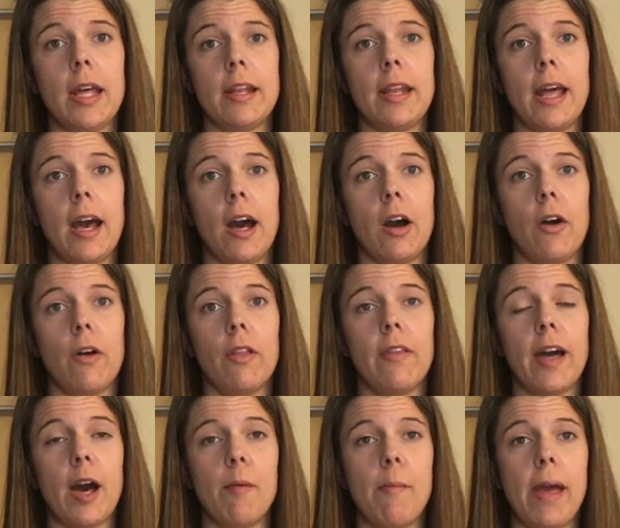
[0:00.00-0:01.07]
Now,
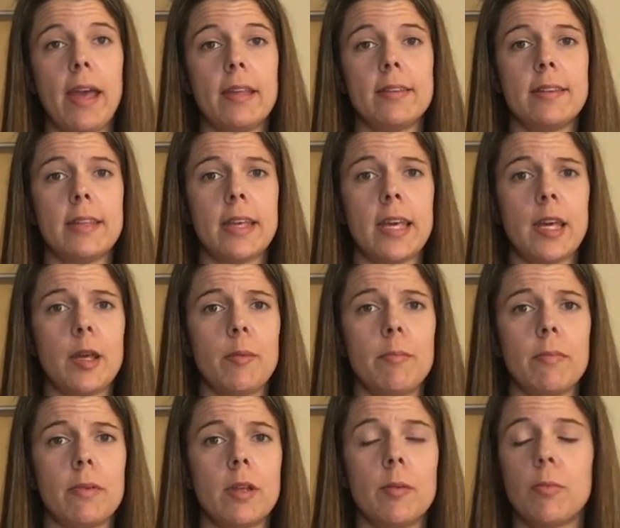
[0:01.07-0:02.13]
that may
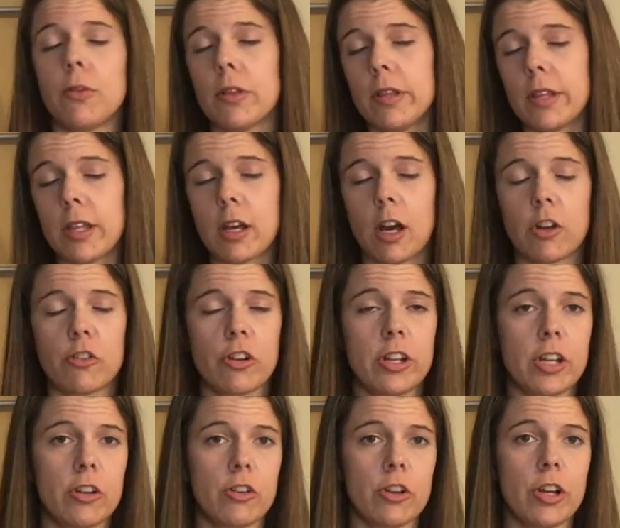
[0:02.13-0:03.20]
seem completely
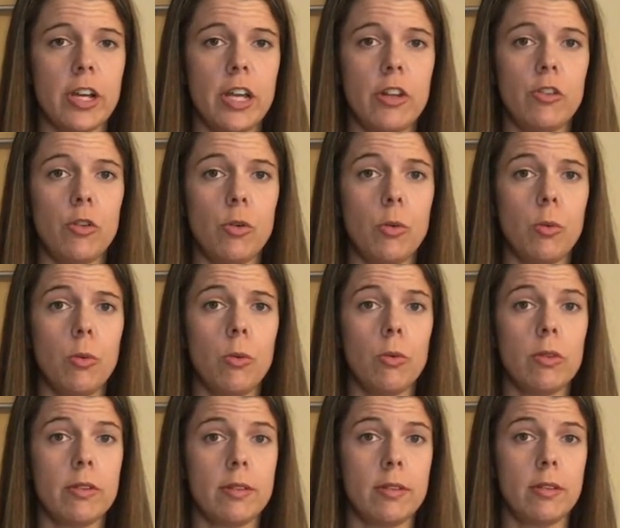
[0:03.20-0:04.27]
contradictory to
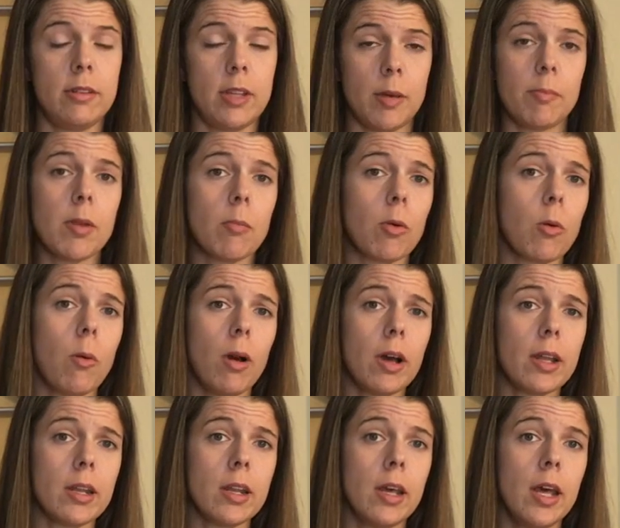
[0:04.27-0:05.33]
tip number
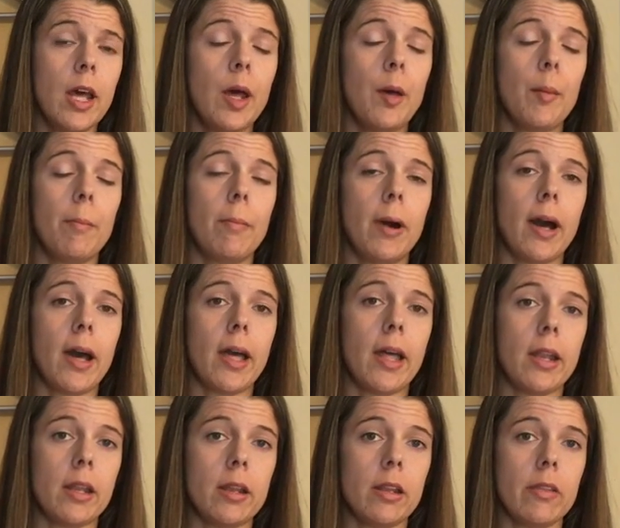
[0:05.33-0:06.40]
one,
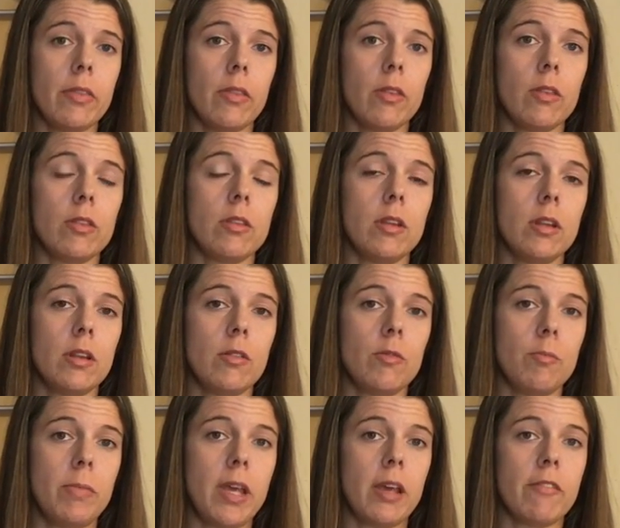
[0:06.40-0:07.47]
but
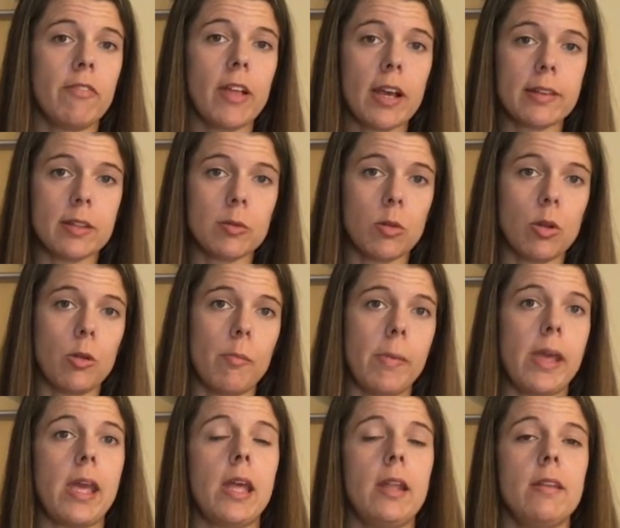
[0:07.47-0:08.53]
being flexible
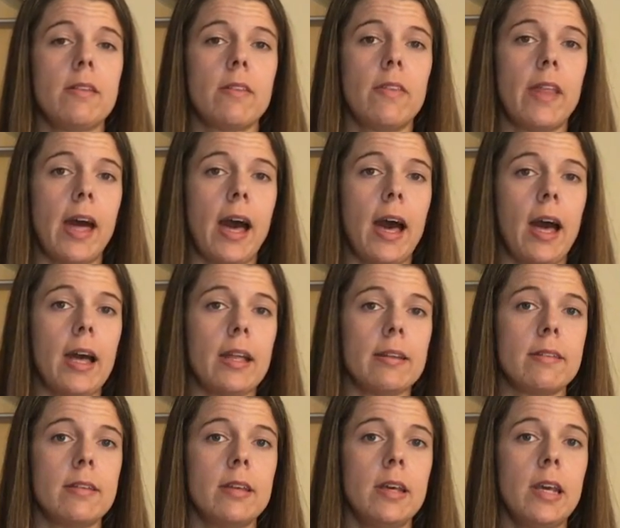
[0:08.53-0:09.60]
means that
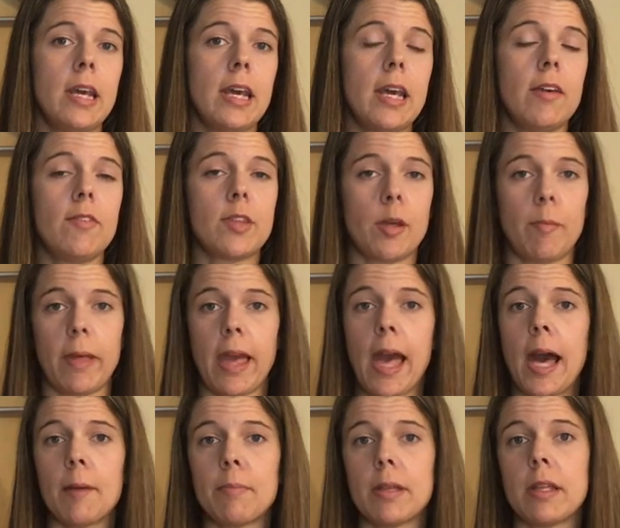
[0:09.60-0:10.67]
if something
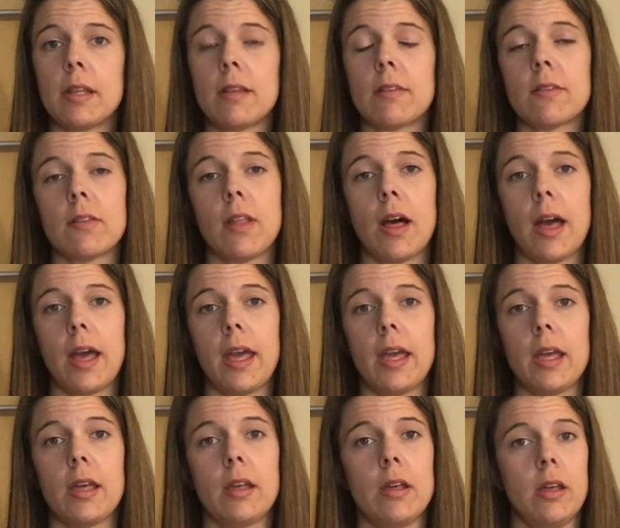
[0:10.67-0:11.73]
happens,
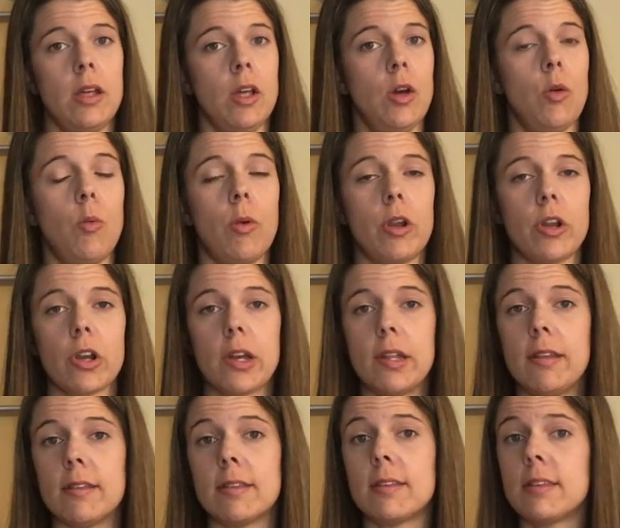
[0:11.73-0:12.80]
like when your kid
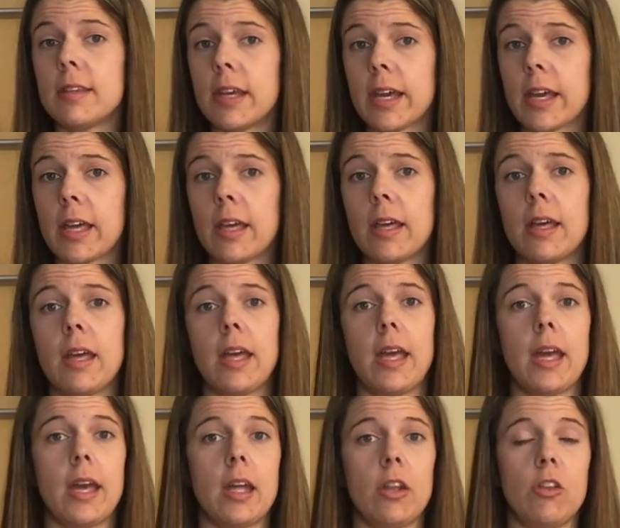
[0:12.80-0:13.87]
is sick
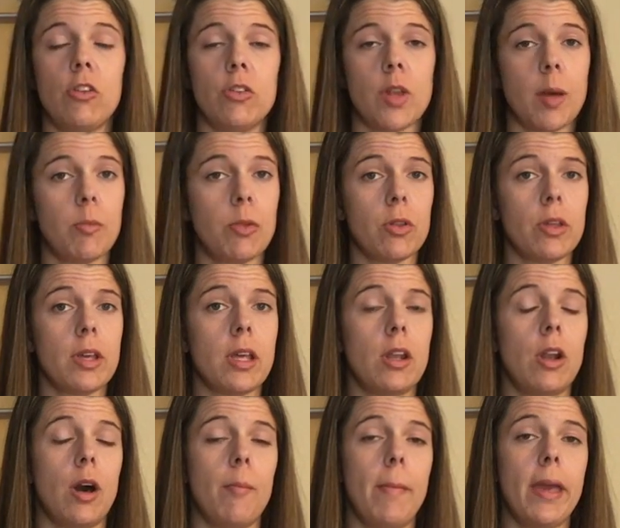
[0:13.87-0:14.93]
and you just absolutely
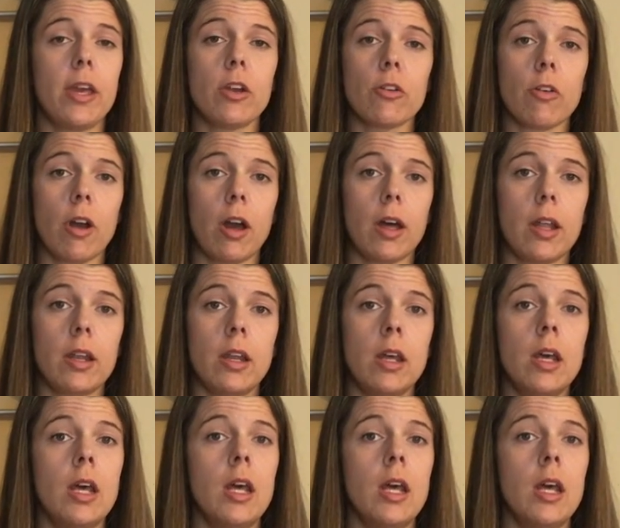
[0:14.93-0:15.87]
cannot make your run,